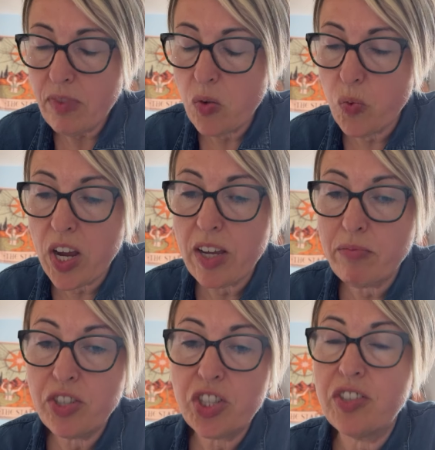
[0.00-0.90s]
where
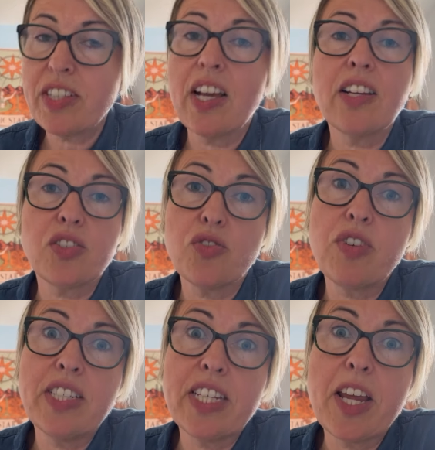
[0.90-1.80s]
Medusa has
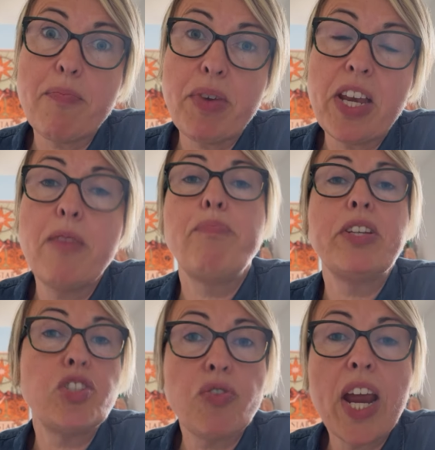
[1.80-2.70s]
already been
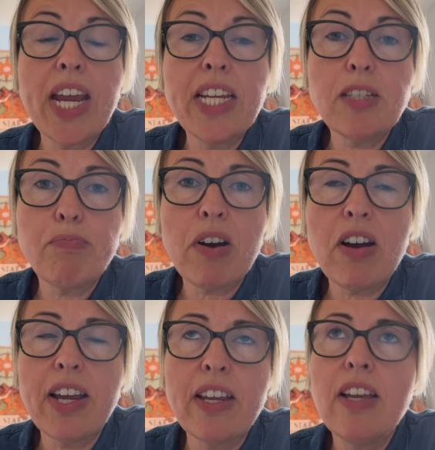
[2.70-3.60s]
betrayed
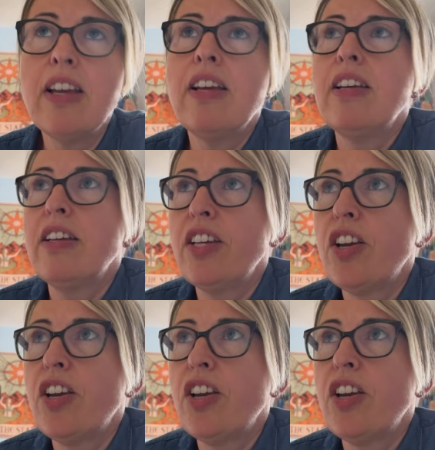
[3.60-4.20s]
by, you